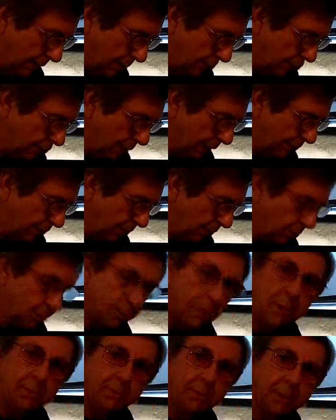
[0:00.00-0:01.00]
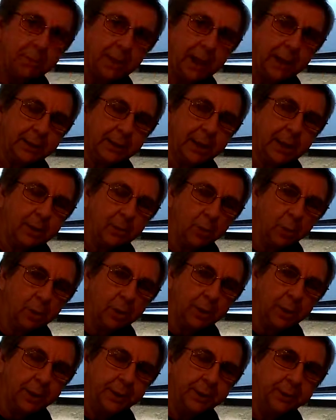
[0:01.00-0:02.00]
So I thought maybe I'd get
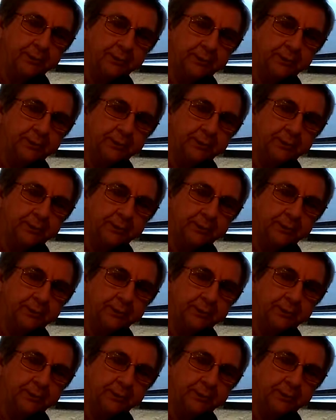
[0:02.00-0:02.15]
one